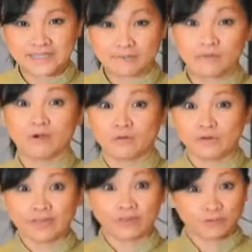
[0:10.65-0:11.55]
well,
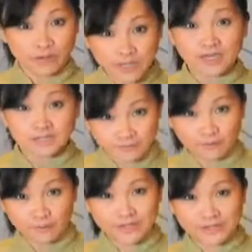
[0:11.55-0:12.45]
quote, there are 3
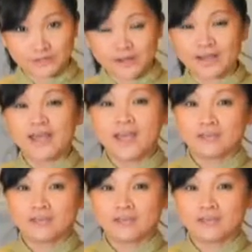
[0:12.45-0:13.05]
different ways to do it.